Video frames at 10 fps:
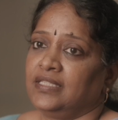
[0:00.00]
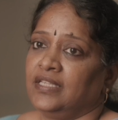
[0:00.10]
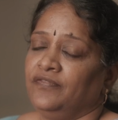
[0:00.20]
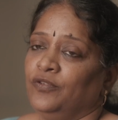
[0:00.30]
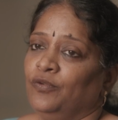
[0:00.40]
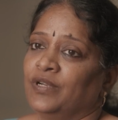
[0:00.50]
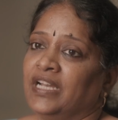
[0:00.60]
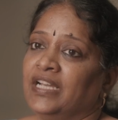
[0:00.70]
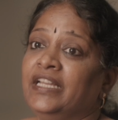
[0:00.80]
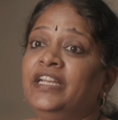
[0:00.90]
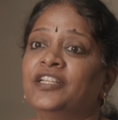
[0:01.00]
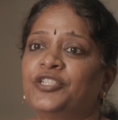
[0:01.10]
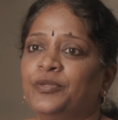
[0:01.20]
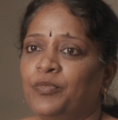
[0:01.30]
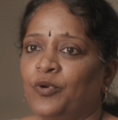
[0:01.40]
If you look at
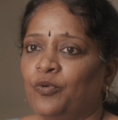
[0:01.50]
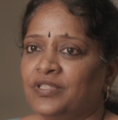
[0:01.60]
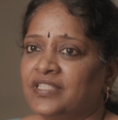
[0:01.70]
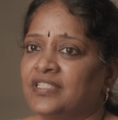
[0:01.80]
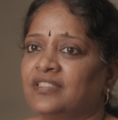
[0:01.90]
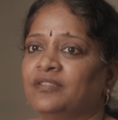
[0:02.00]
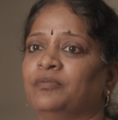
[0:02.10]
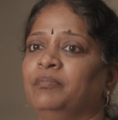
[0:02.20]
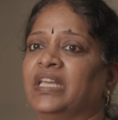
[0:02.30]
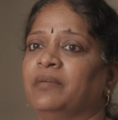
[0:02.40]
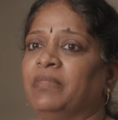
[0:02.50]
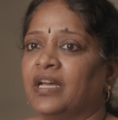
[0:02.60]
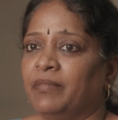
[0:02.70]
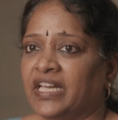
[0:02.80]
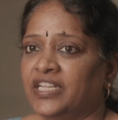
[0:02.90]
leadership roles, you know,
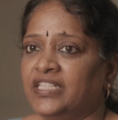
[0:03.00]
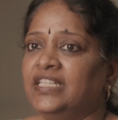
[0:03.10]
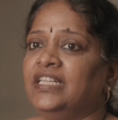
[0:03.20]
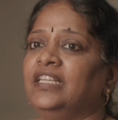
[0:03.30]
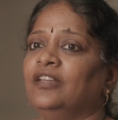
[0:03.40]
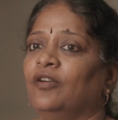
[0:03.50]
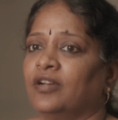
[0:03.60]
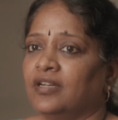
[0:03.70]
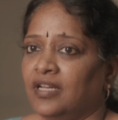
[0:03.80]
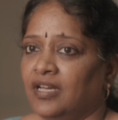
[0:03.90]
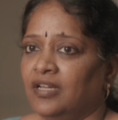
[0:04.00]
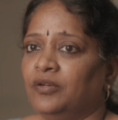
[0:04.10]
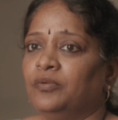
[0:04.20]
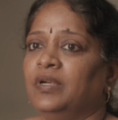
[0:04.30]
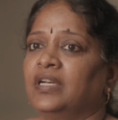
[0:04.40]
becoming a dean or,
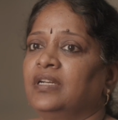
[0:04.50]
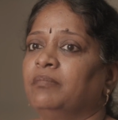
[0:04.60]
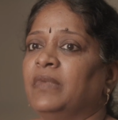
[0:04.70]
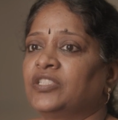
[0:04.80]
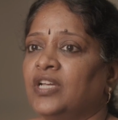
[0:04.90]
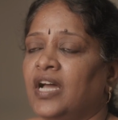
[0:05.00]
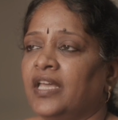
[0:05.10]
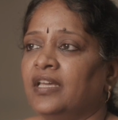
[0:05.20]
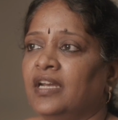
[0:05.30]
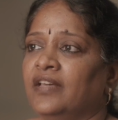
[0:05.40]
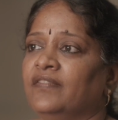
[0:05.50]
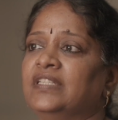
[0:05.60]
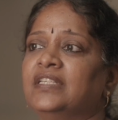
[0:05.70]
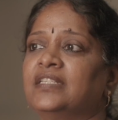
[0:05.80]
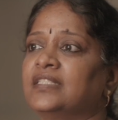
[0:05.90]
you know, at much higher
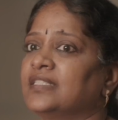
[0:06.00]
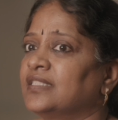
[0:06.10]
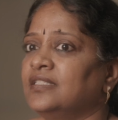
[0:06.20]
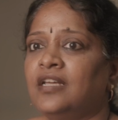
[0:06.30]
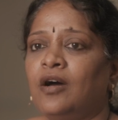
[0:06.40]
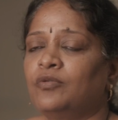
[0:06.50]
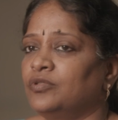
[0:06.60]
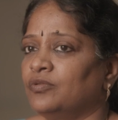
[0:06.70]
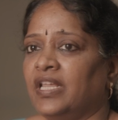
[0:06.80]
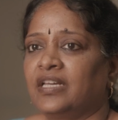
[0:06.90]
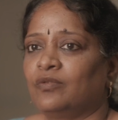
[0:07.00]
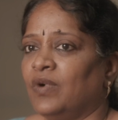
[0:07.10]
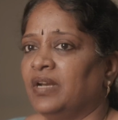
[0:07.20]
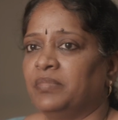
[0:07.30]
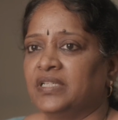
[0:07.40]
levels, it is down to like
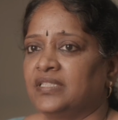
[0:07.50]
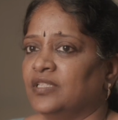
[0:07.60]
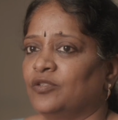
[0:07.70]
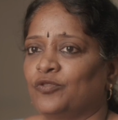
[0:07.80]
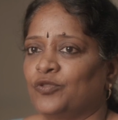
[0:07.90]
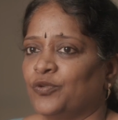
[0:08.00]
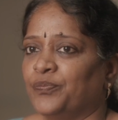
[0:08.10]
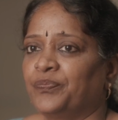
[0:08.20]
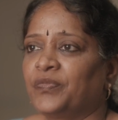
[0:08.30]
1% or so.